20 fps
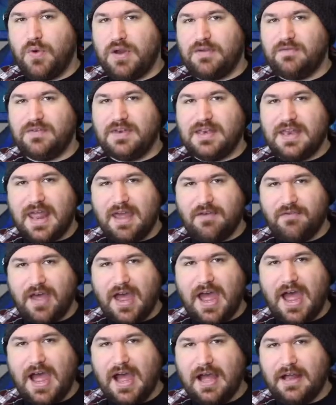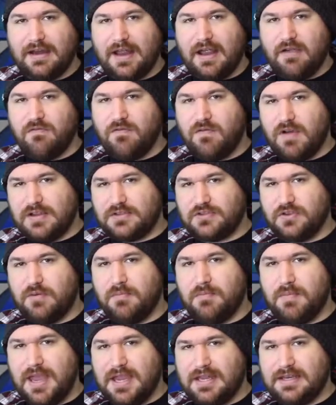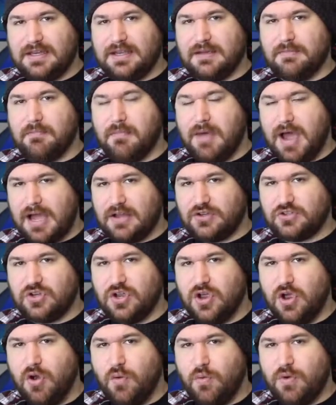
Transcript: we've never had a WrestleMania match.